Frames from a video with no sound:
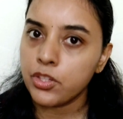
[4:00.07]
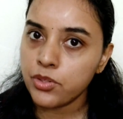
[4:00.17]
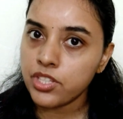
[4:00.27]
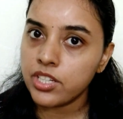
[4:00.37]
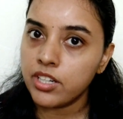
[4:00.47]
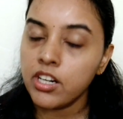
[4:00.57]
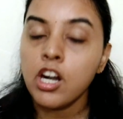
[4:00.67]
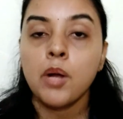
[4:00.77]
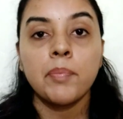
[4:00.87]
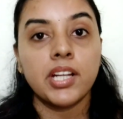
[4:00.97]
user
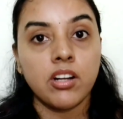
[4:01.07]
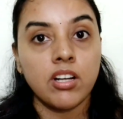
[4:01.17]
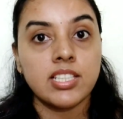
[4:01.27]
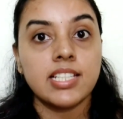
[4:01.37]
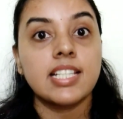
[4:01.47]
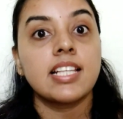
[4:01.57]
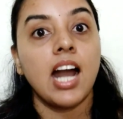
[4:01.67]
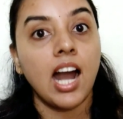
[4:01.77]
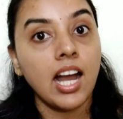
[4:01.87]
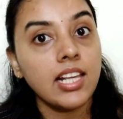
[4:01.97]
because it is
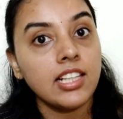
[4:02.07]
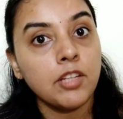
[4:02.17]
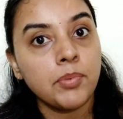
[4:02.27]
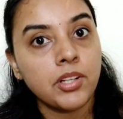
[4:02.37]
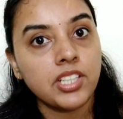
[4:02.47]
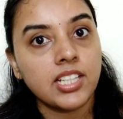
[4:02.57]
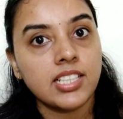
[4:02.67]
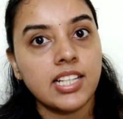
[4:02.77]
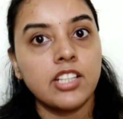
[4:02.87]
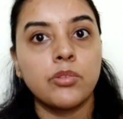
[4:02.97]
highly
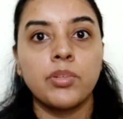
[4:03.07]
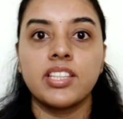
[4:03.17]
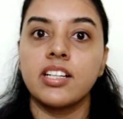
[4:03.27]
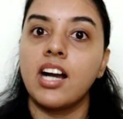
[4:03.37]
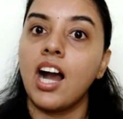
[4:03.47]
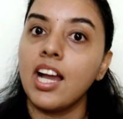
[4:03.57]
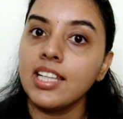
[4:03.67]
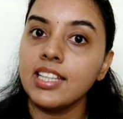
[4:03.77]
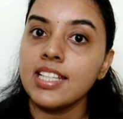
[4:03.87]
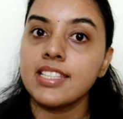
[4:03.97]
protected with a
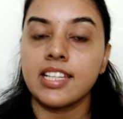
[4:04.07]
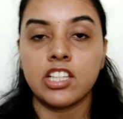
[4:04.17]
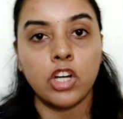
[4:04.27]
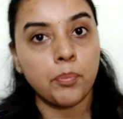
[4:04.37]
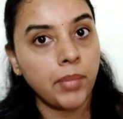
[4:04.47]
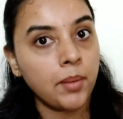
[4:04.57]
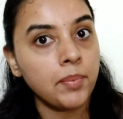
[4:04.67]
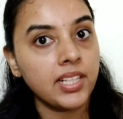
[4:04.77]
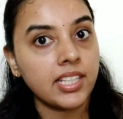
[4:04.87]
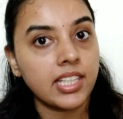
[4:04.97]
highly secure
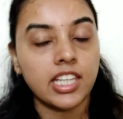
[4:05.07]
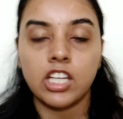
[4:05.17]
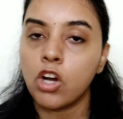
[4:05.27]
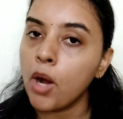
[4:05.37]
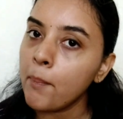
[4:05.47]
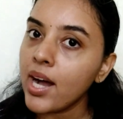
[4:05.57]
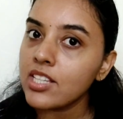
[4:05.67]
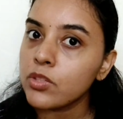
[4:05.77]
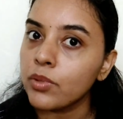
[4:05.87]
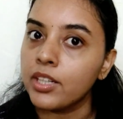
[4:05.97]
public key or
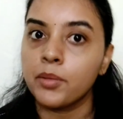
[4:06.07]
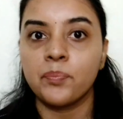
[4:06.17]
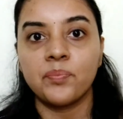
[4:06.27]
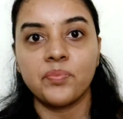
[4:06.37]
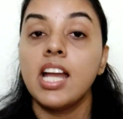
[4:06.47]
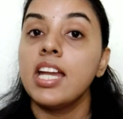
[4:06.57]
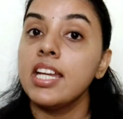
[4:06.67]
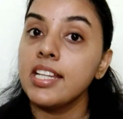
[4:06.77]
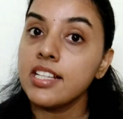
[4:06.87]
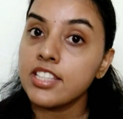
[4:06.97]
password.
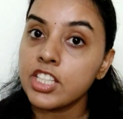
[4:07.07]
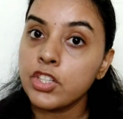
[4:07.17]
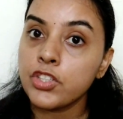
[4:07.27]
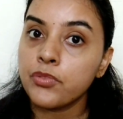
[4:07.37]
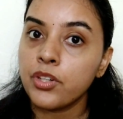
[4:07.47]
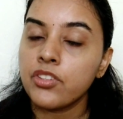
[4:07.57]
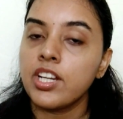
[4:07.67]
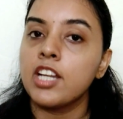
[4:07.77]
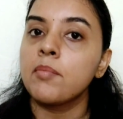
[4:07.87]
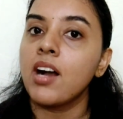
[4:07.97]
It is used for
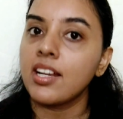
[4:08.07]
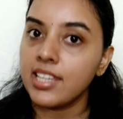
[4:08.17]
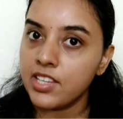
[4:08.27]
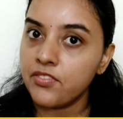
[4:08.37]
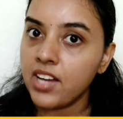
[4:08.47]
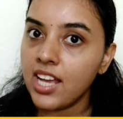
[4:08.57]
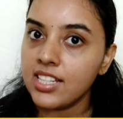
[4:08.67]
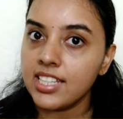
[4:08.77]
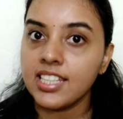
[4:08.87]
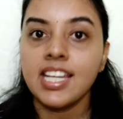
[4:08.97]
trademark
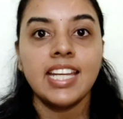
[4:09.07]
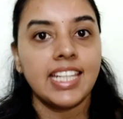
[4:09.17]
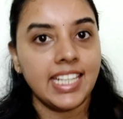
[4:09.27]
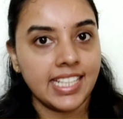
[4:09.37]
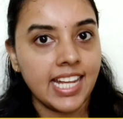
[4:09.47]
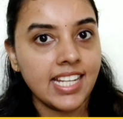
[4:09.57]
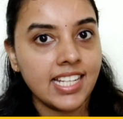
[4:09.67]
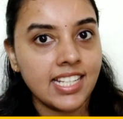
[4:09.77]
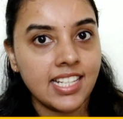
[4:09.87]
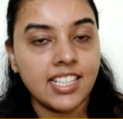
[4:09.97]
e-filing,
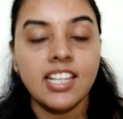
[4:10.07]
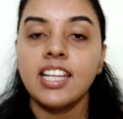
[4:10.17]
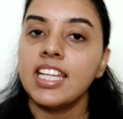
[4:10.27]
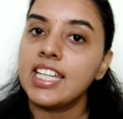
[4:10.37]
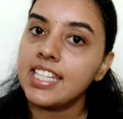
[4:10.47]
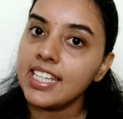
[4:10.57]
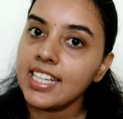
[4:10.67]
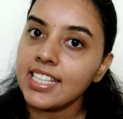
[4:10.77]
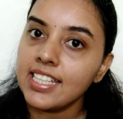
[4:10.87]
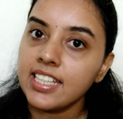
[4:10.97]
e-tendering,
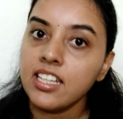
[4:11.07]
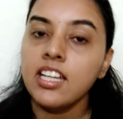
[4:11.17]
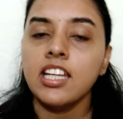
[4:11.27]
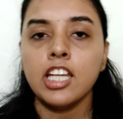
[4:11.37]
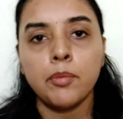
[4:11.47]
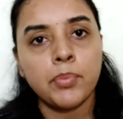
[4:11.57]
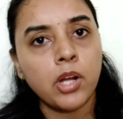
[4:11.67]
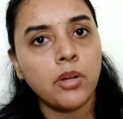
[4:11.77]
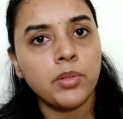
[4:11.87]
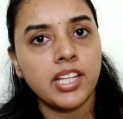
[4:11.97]
e-ticketing,
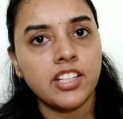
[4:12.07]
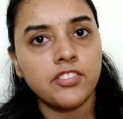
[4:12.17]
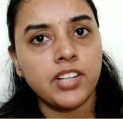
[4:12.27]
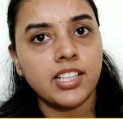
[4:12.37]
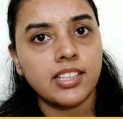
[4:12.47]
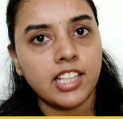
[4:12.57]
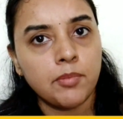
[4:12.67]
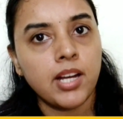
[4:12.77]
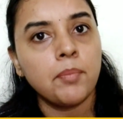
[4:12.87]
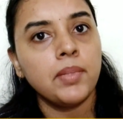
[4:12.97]
e-provident fund
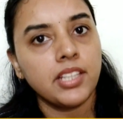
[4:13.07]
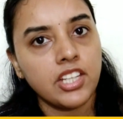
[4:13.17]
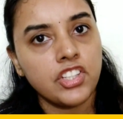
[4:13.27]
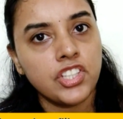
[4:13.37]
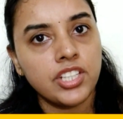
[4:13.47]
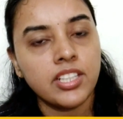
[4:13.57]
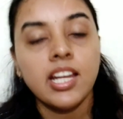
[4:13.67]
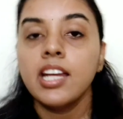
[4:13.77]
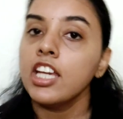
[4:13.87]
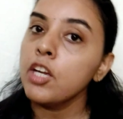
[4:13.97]
claim application,
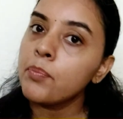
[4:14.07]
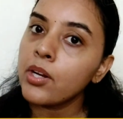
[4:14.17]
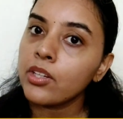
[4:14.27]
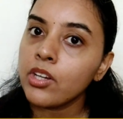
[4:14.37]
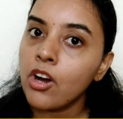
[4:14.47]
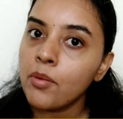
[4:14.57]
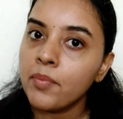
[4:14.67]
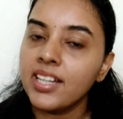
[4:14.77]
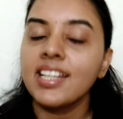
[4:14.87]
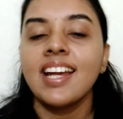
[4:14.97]

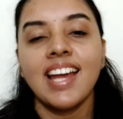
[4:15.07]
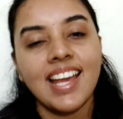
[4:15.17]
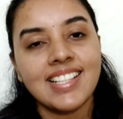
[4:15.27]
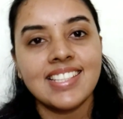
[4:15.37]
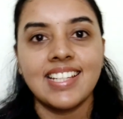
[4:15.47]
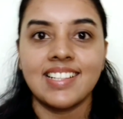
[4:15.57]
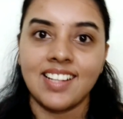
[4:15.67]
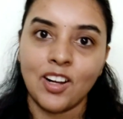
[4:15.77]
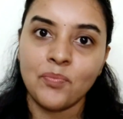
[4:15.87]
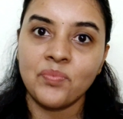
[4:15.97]
e-procurement,
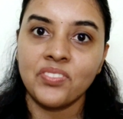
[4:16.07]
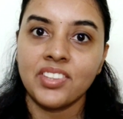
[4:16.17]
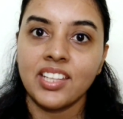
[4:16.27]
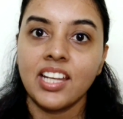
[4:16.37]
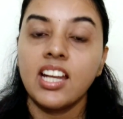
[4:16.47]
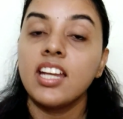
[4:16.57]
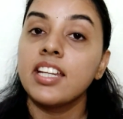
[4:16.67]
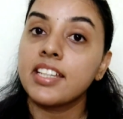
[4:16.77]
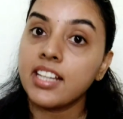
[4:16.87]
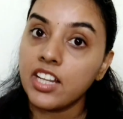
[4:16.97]
etc.
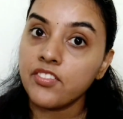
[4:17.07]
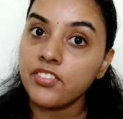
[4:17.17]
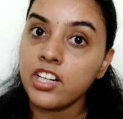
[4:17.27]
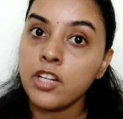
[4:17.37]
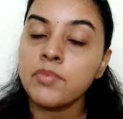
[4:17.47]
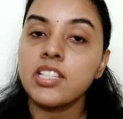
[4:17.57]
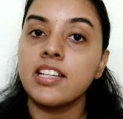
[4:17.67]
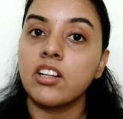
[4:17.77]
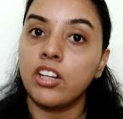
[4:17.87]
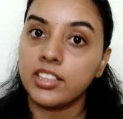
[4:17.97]
It confirms
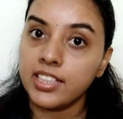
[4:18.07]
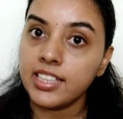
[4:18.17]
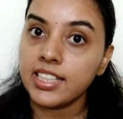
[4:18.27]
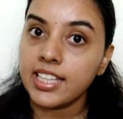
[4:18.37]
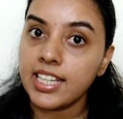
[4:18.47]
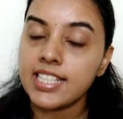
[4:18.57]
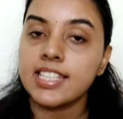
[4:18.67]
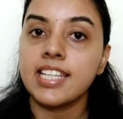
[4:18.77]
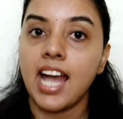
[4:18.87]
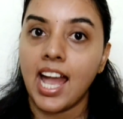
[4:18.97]
and
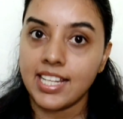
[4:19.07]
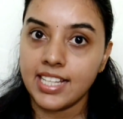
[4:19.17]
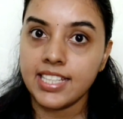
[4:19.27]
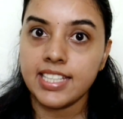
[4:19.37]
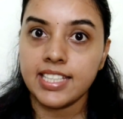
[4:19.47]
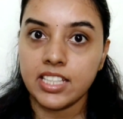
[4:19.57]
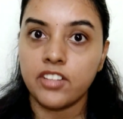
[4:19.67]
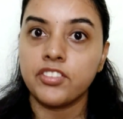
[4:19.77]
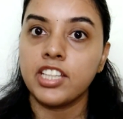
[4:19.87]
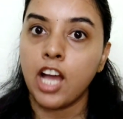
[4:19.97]
authenticates the identity
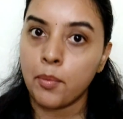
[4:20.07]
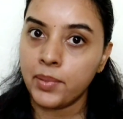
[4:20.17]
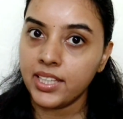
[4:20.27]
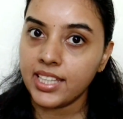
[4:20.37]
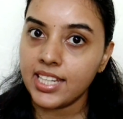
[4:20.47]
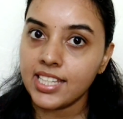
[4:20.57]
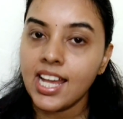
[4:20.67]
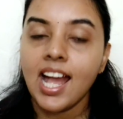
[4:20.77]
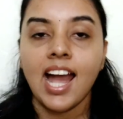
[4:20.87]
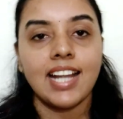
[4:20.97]
of the applicant
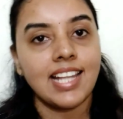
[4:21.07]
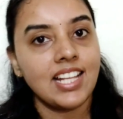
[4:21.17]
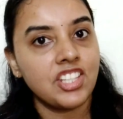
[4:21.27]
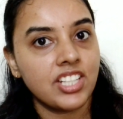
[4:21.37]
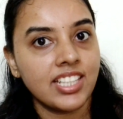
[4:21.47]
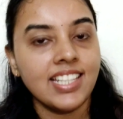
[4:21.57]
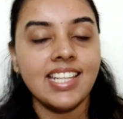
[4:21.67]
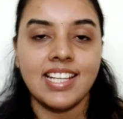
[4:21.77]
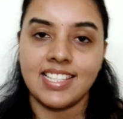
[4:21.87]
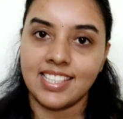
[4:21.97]
attaching the
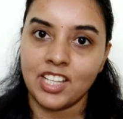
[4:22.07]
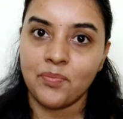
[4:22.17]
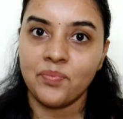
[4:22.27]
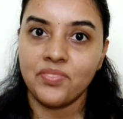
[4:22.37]
DSC.